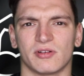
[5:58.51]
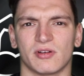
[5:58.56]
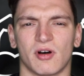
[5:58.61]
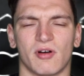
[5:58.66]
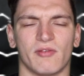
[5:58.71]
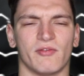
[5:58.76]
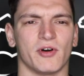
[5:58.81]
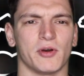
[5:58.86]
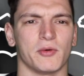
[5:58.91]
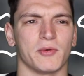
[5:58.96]

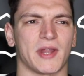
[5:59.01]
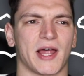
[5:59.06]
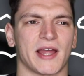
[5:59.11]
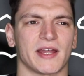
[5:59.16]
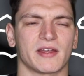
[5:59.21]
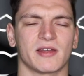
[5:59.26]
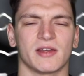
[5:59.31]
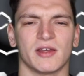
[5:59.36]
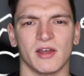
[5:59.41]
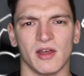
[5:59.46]
I bought it with
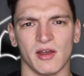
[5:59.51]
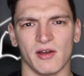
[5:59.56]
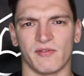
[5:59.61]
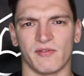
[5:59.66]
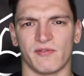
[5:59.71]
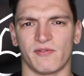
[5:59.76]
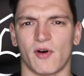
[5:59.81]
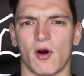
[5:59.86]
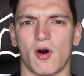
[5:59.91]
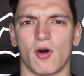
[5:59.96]
like
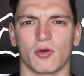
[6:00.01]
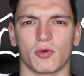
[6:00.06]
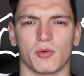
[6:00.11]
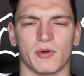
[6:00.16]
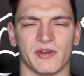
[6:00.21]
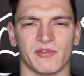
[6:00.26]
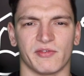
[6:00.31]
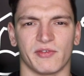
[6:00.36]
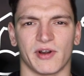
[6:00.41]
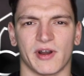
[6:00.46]
four
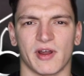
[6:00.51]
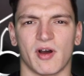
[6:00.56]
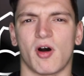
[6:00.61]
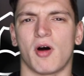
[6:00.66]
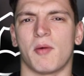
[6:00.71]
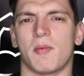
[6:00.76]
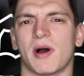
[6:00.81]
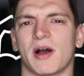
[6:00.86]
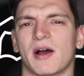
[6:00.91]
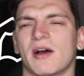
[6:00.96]
quid for it.
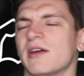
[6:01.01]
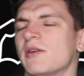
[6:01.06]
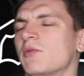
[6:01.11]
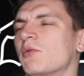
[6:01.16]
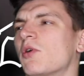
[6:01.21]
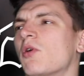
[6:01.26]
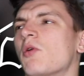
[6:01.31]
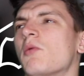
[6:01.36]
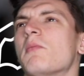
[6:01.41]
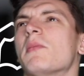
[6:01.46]
Oh my, it
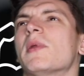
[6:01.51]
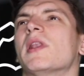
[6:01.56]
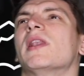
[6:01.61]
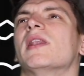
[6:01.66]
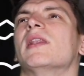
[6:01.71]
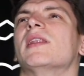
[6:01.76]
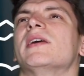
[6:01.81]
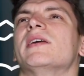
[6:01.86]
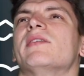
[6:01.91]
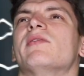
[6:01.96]
was
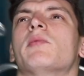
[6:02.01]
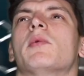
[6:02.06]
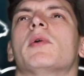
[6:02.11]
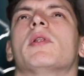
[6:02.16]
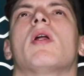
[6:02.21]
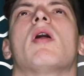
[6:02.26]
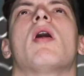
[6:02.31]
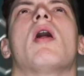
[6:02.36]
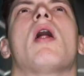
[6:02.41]
unbelievable.